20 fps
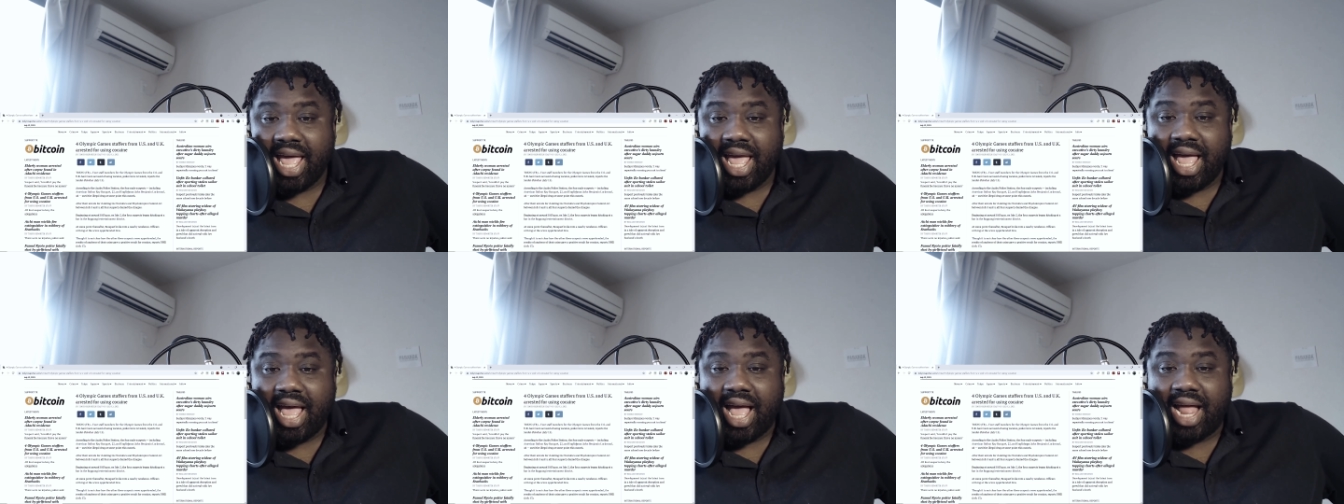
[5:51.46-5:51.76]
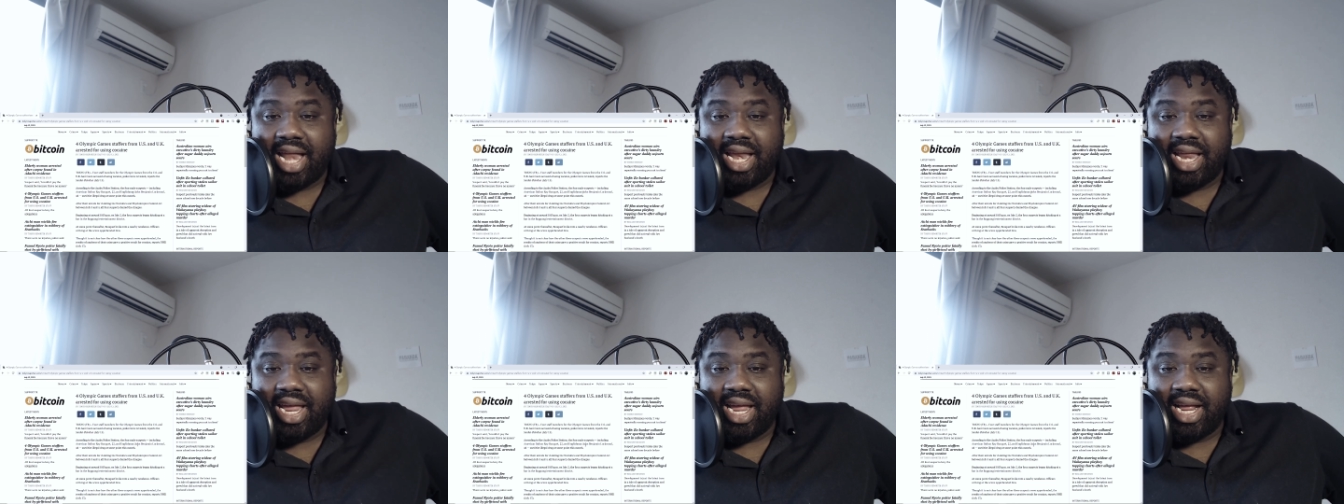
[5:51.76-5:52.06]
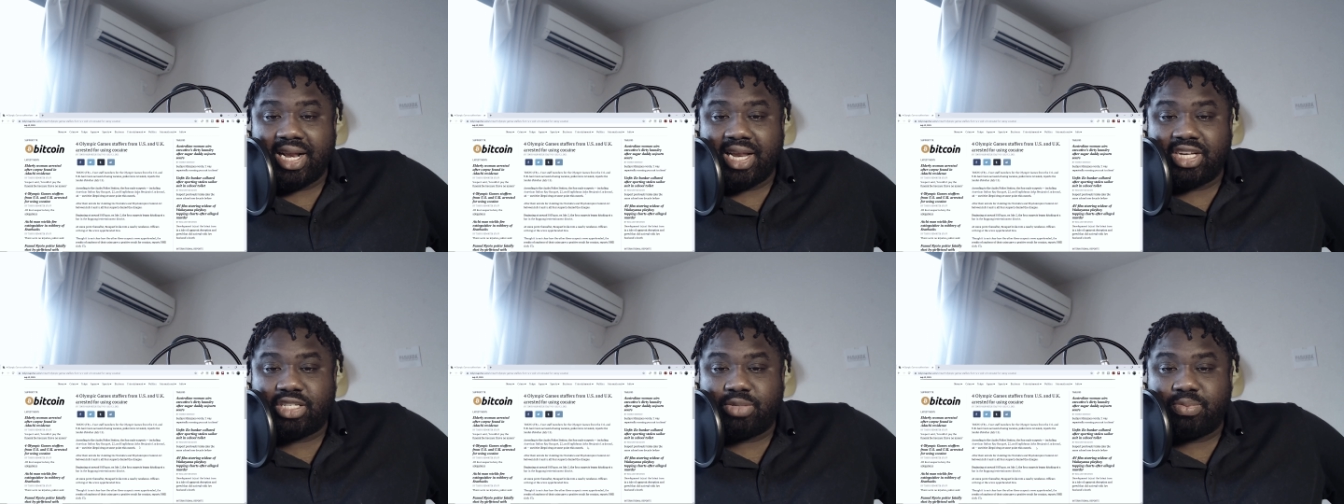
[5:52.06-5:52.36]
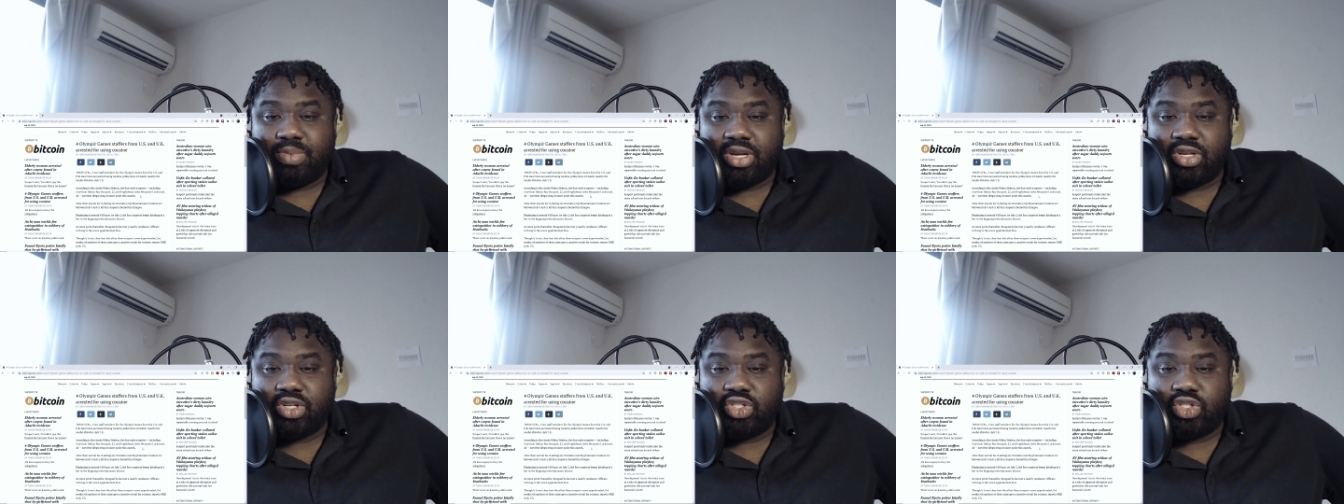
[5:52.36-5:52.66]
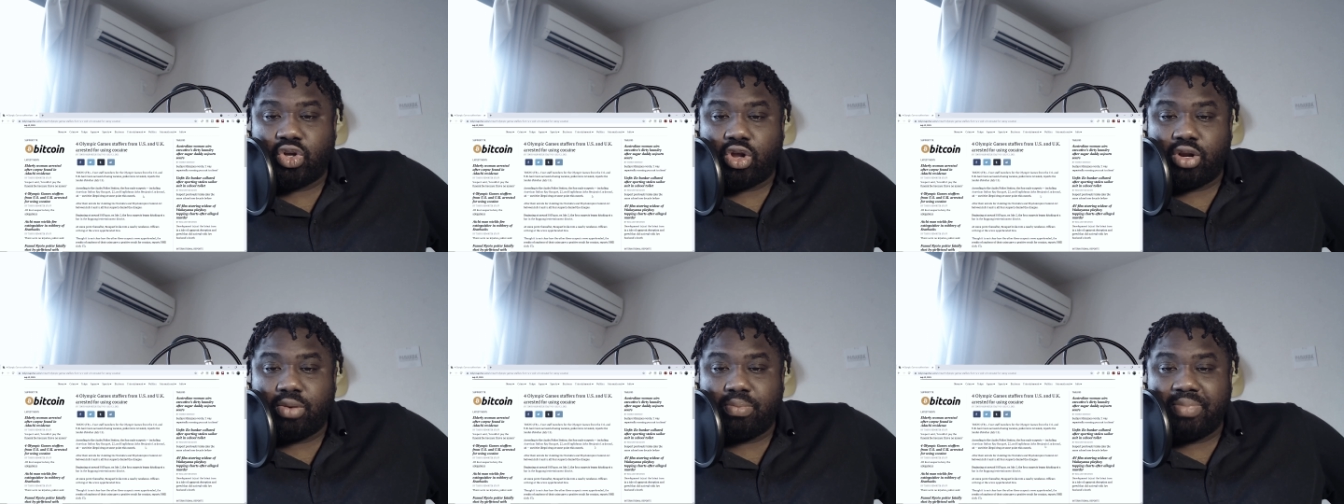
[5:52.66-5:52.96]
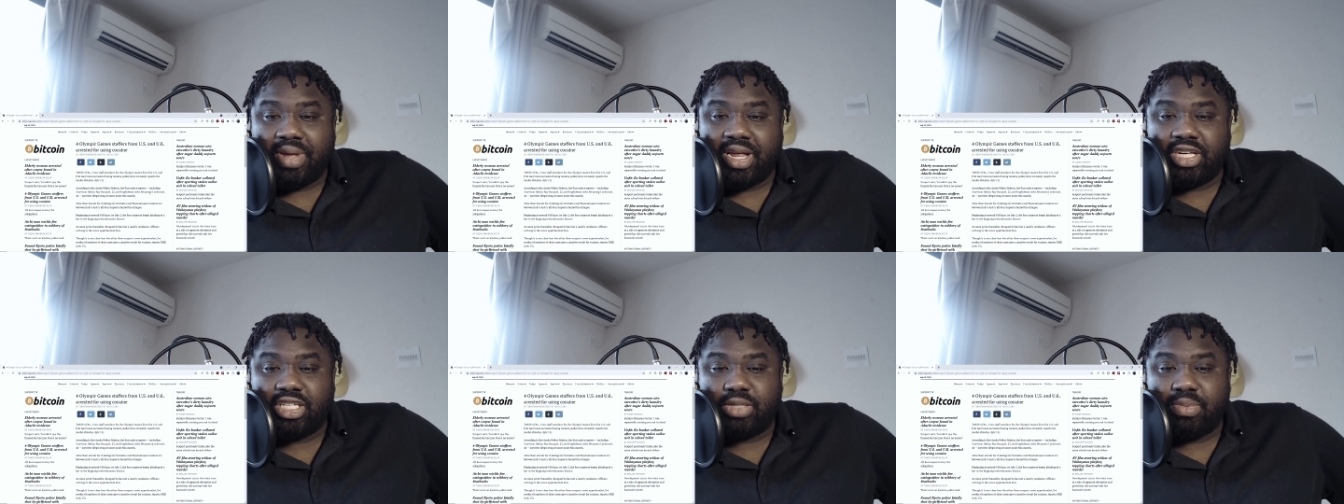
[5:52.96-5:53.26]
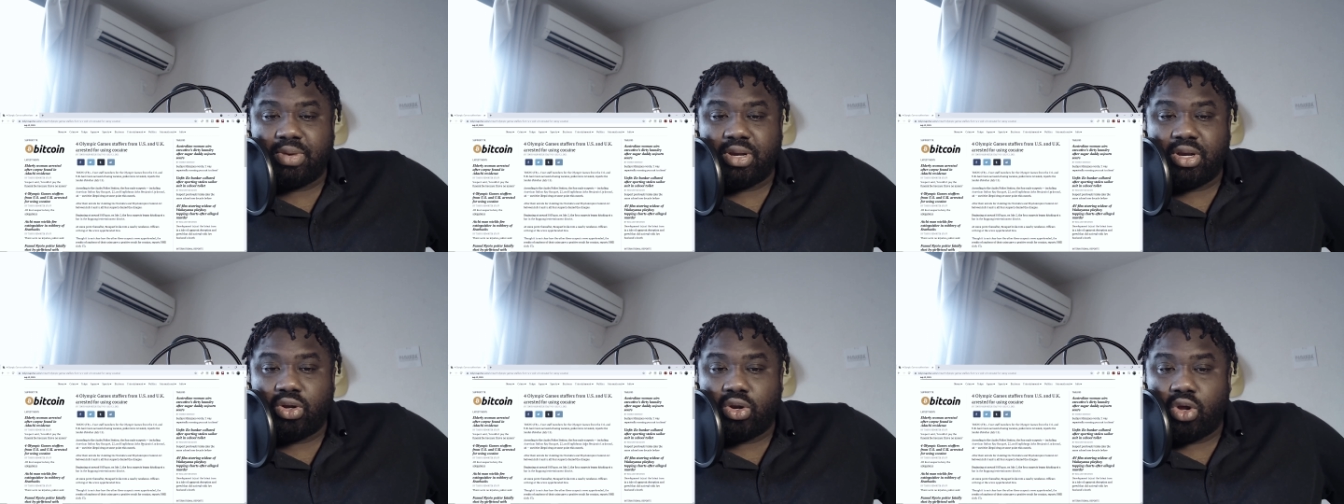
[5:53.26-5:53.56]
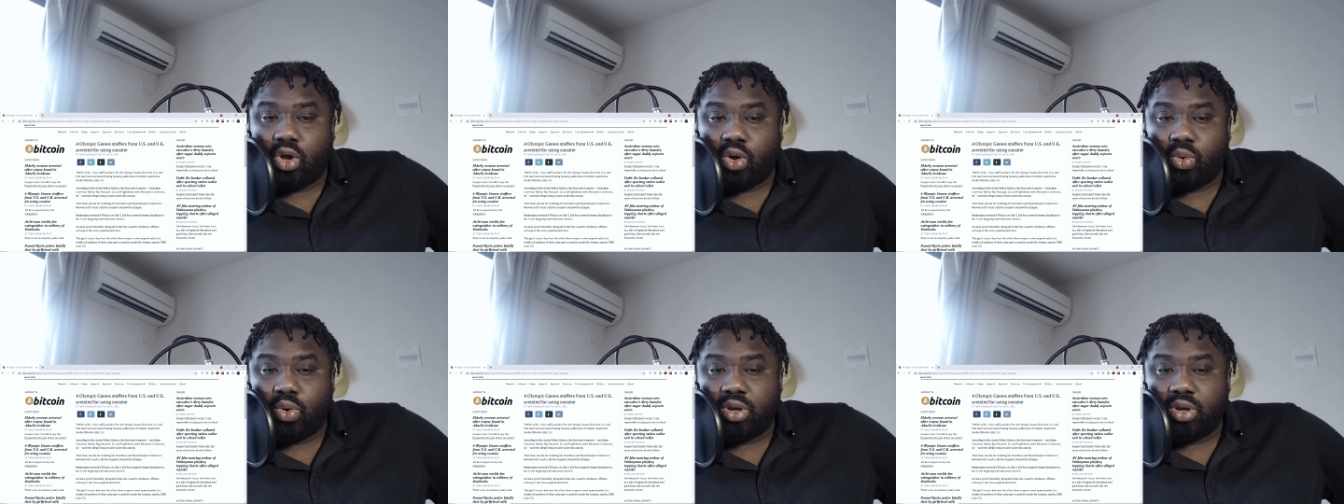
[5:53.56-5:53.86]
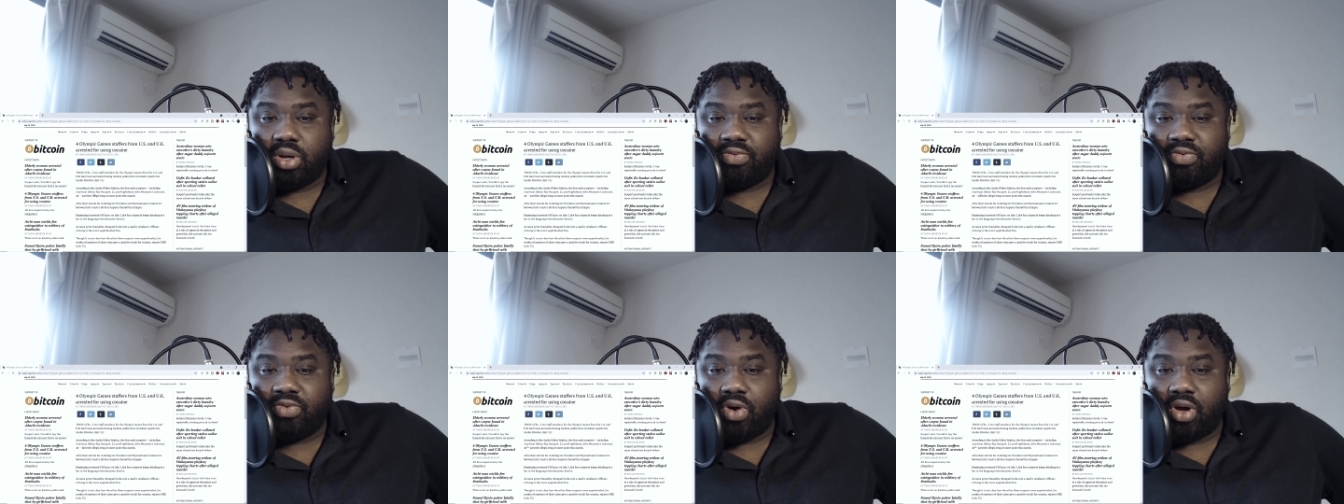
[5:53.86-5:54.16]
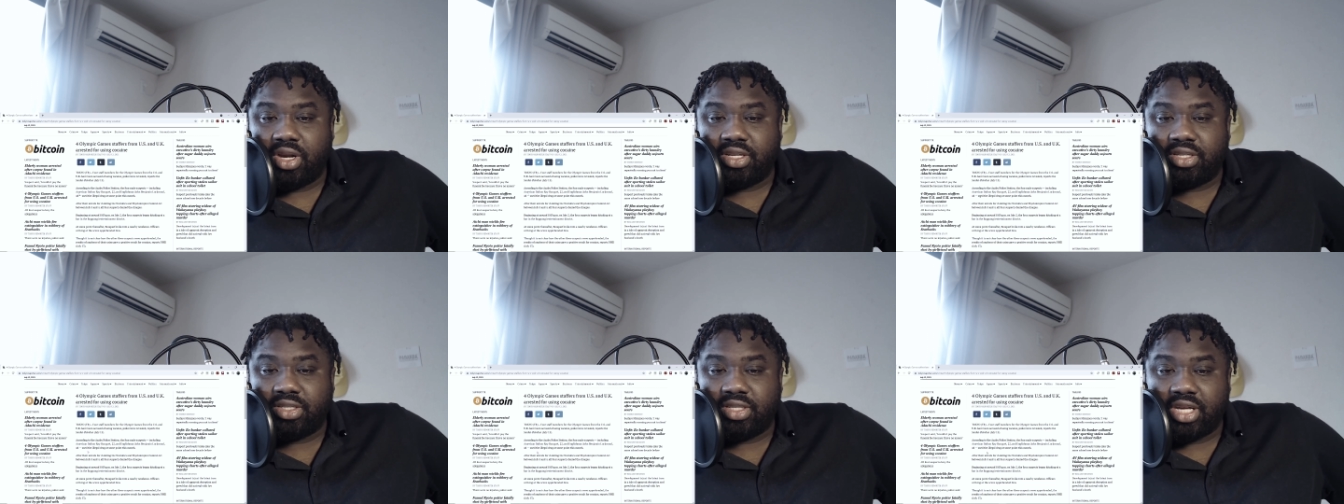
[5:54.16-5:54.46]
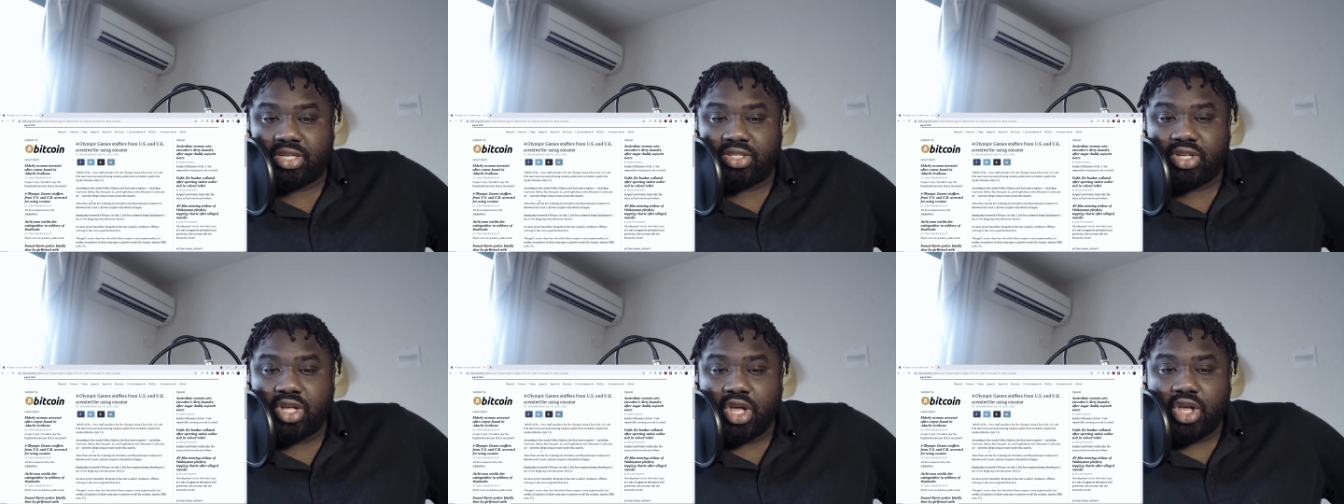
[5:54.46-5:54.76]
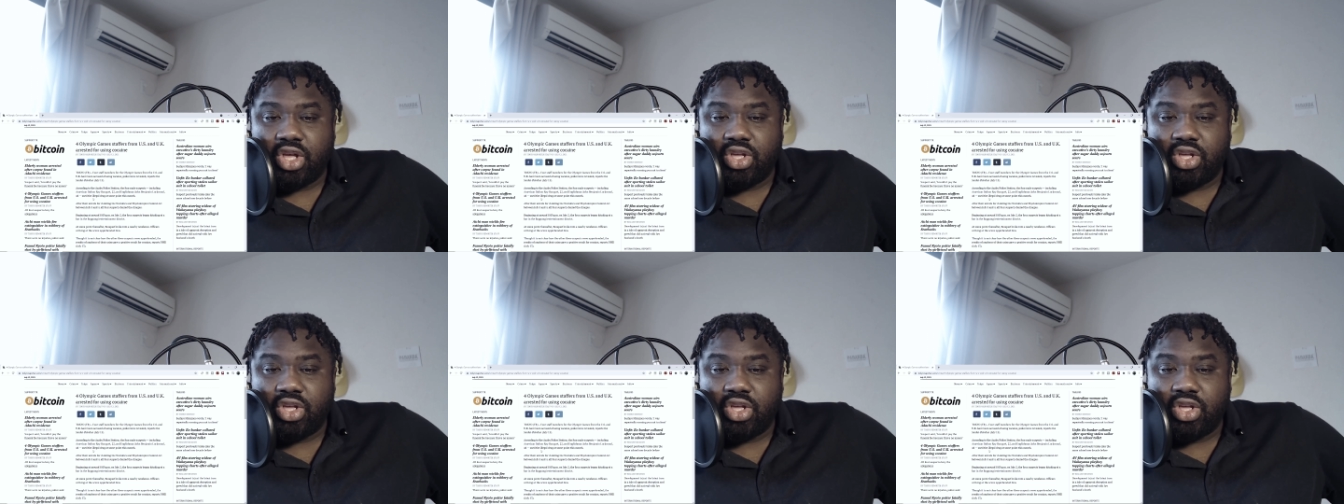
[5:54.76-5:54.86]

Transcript: and Englishman John Benjamin Lockwood, 46,